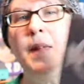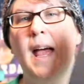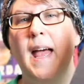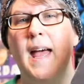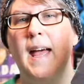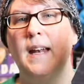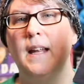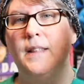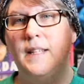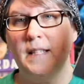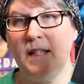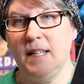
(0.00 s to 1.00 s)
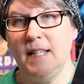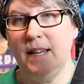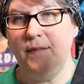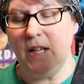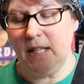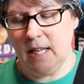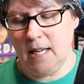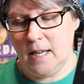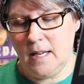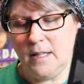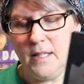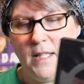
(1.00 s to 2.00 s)
And this is a
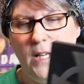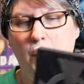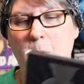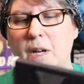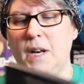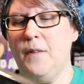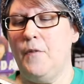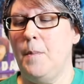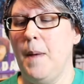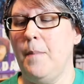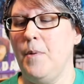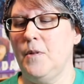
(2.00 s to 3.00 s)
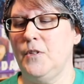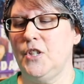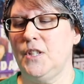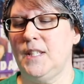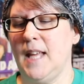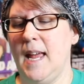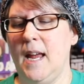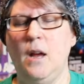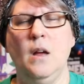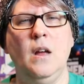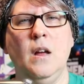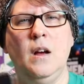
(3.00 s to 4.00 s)
DVD Steelbook. And I remember just saying,
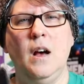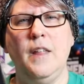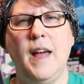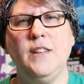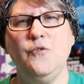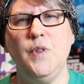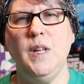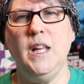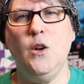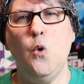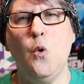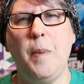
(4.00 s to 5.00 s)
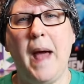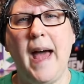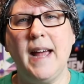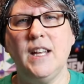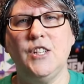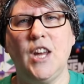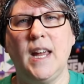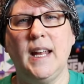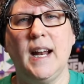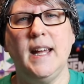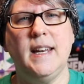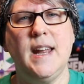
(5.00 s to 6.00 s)
oh, that's really cool packaging.
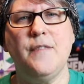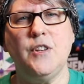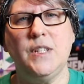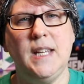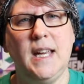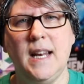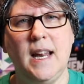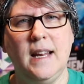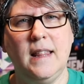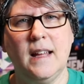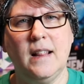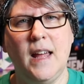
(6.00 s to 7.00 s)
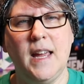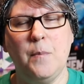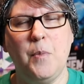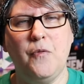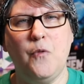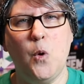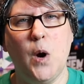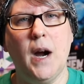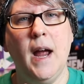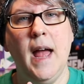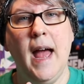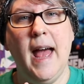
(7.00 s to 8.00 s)
And I had never seen anything like it
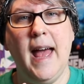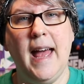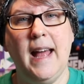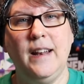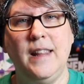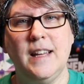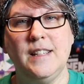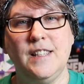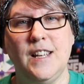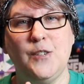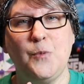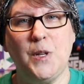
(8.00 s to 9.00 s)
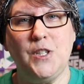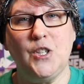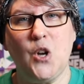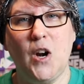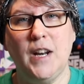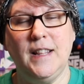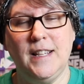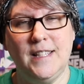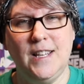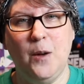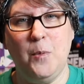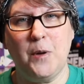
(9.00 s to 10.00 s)
before. And this is what started the
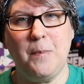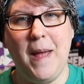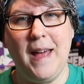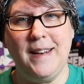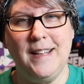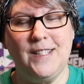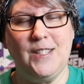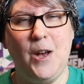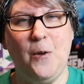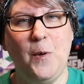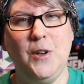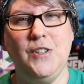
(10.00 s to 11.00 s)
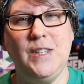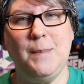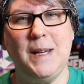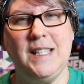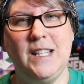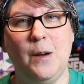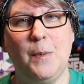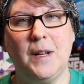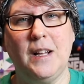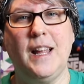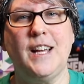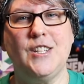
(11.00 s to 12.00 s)
Steelbook madness. So when you see my Steelbook
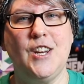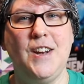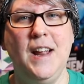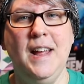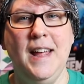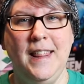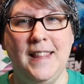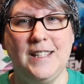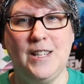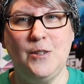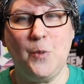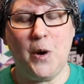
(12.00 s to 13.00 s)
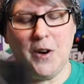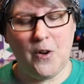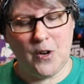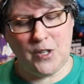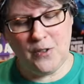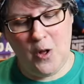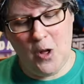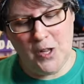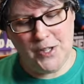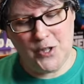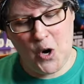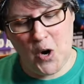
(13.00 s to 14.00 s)
collection, this is where it all
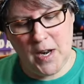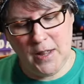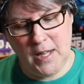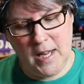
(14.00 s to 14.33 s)
started,